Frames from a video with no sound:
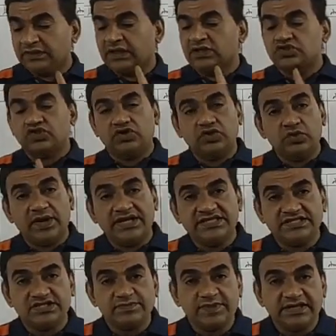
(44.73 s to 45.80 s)
So two
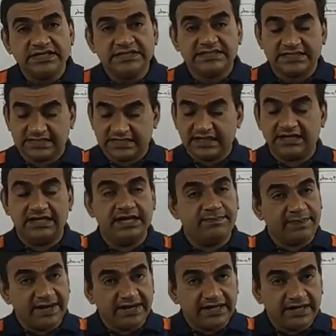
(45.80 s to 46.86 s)
adjustments:
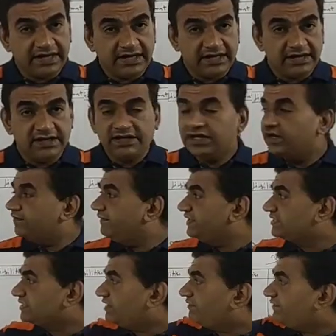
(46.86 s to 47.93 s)
dependent, which
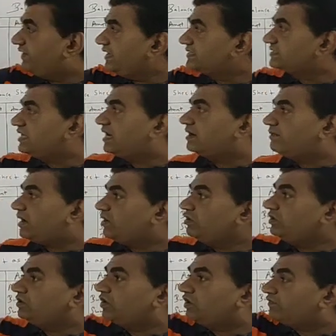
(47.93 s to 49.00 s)
affects the
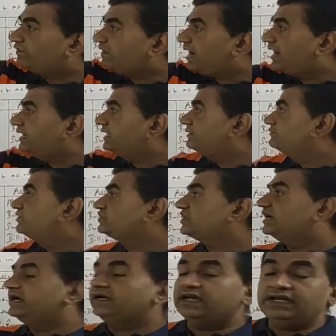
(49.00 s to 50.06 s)
amount of items which are
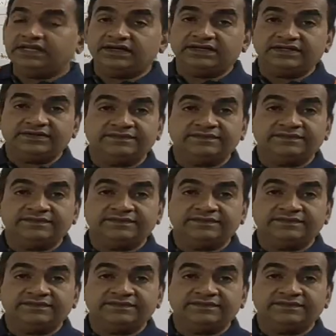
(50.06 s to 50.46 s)
written here.